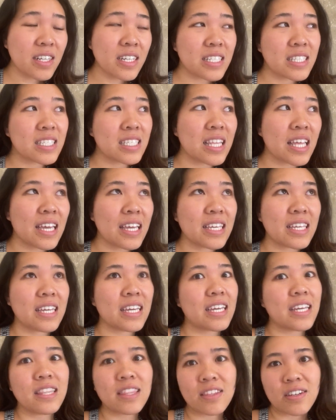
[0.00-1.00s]
it's like
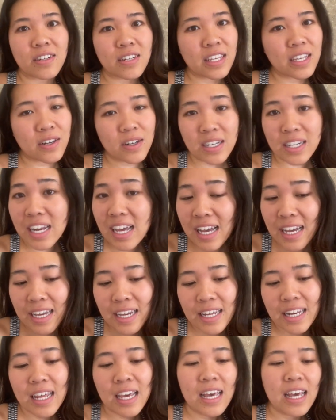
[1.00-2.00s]
8:30 or
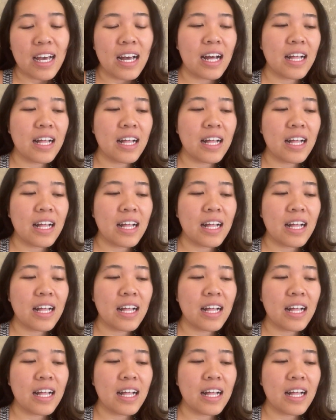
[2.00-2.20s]
9.